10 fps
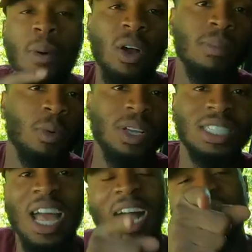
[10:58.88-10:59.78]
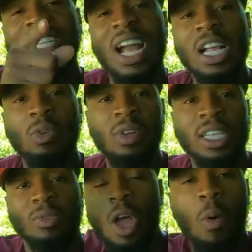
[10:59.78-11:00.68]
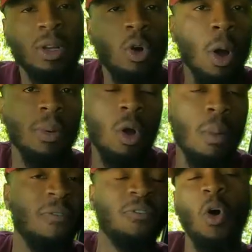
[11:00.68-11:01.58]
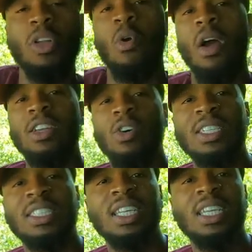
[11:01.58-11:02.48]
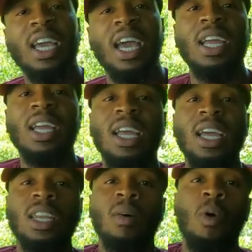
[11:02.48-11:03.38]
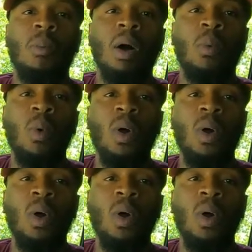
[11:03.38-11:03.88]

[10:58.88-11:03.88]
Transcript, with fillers: keep on giving a reason. I'll see you guys on the next one. We're going, we're going, we're flowing. You already know it. It's D D K, and I'm on my